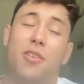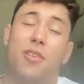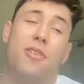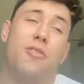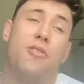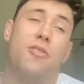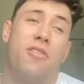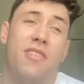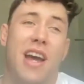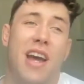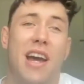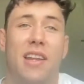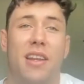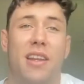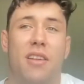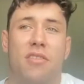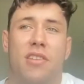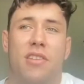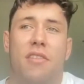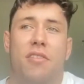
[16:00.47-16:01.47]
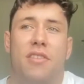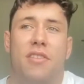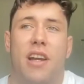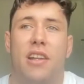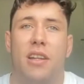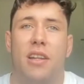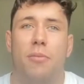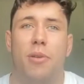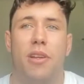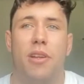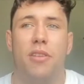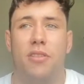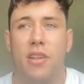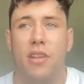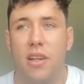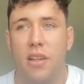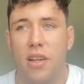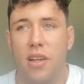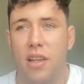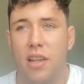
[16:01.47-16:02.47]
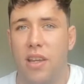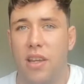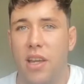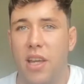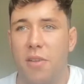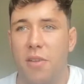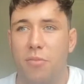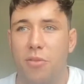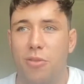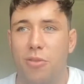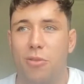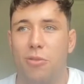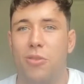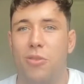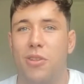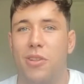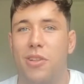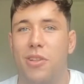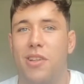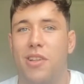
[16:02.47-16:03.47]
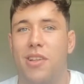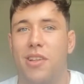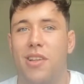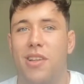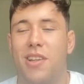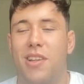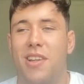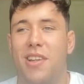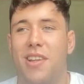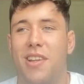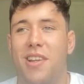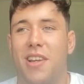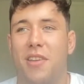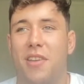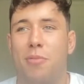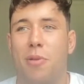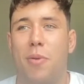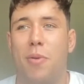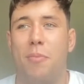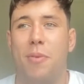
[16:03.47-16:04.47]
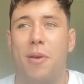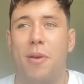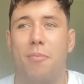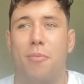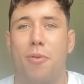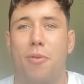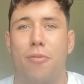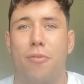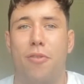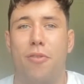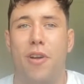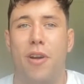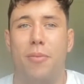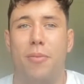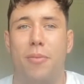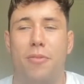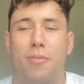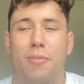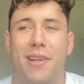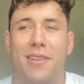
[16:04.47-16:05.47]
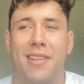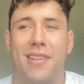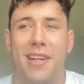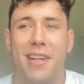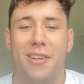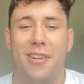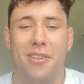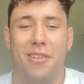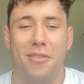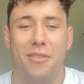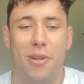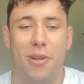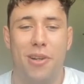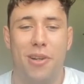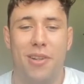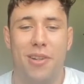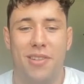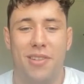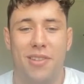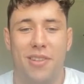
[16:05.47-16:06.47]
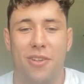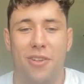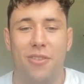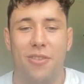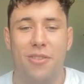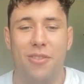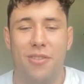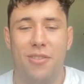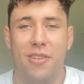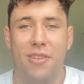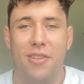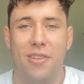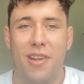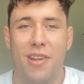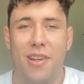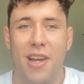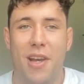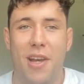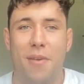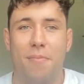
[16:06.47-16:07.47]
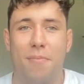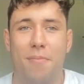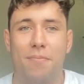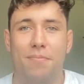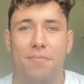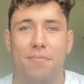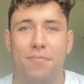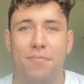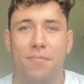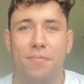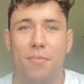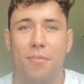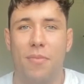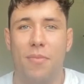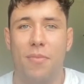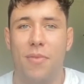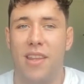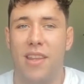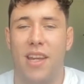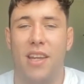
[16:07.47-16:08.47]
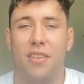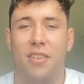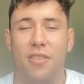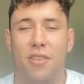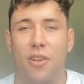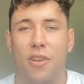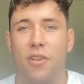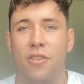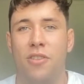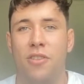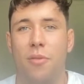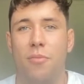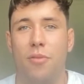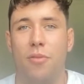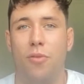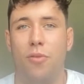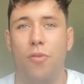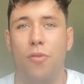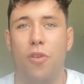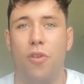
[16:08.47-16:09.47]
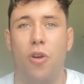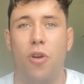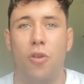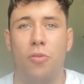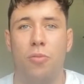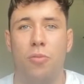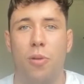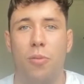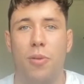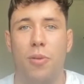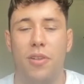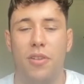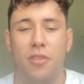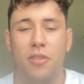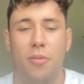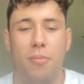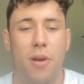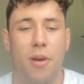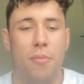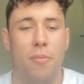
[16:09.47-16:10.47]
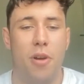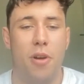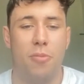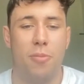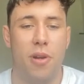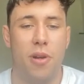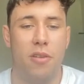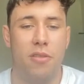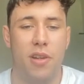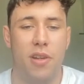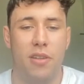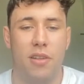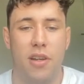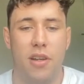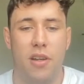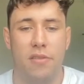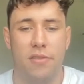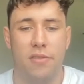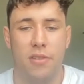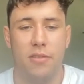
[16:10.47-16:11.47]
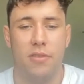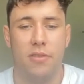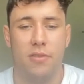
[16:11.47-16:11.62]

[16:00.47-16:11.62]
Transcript: there's safe standing bits at the game, so it's probably a bit more for rugby spectators. But I think in terms of overall, it's probably just a much better thing to have.